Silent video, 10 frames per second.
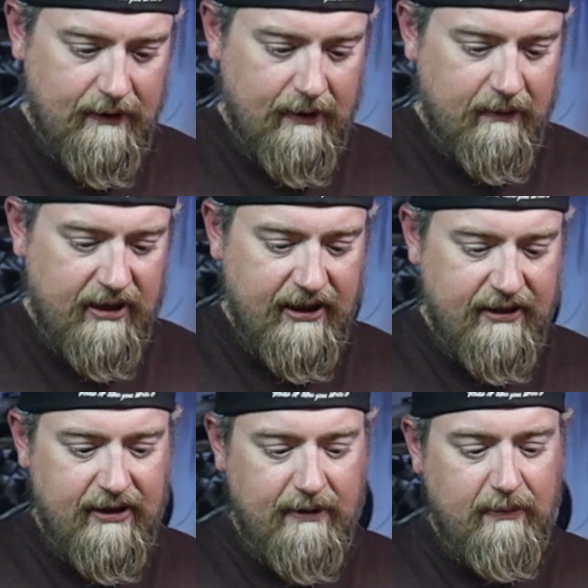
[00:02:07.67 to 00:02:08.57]
I'm going to
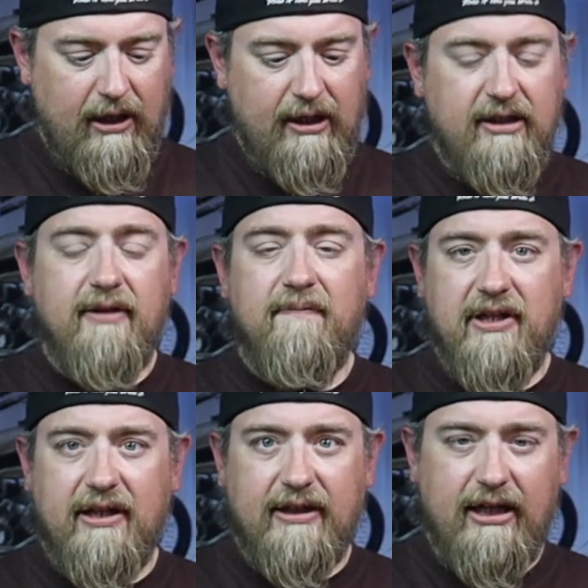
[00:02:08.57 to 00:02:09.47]
hit the button,
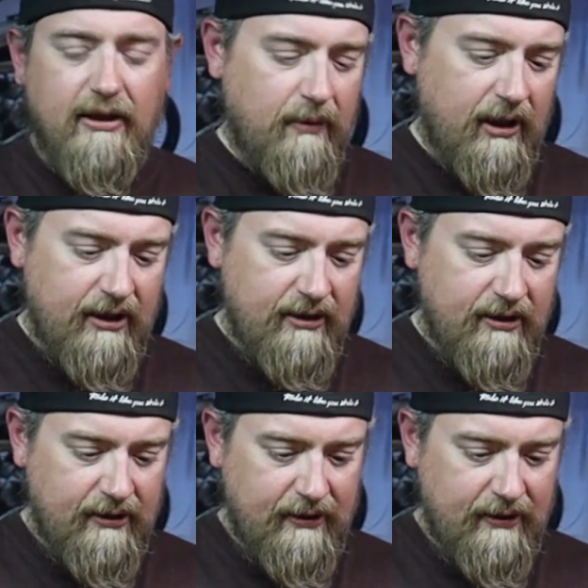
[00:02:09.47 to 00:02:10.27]
the igniter button,